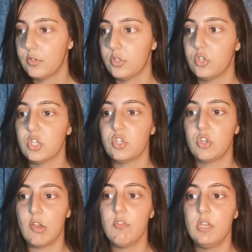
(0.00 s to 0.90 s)
So just
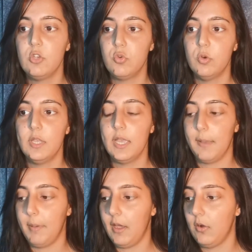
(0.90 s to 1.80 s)
generally talking
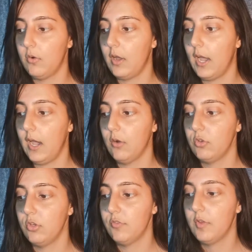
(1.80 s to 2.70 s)
about how
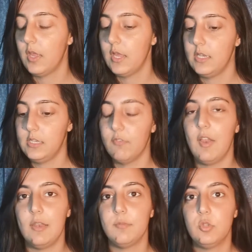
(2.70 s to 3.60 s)
you've
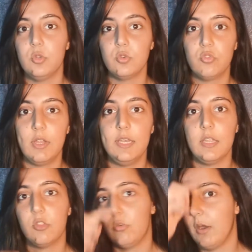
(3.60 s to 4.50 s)
developed your
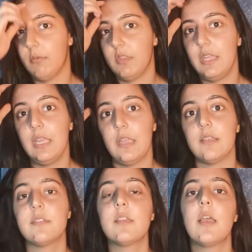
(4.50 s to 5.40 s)
training throughout the
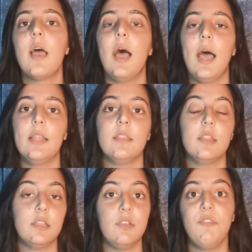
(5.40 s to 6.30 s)
years
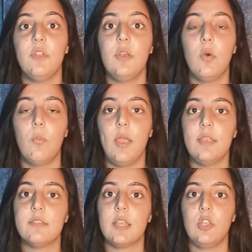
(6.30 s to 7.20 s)
and the different
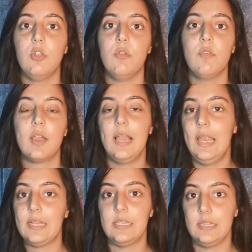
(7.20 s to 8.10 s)
ways that you've
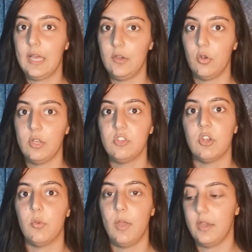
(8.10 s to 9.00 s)
collected that knowledge
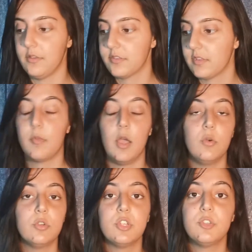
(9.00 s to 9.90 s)
and awareness.
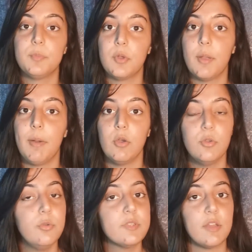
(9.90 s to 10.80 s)
I also spoke
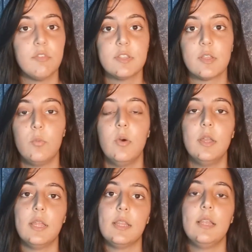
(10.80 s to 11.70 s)
about who is at risk and
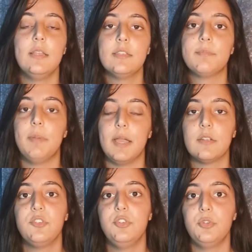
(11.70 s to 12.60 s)
why, and that links
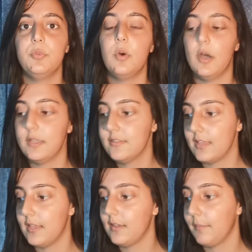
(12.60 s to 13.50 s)
back to what I
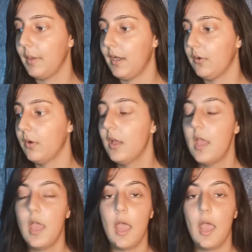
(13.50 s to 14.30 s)
said about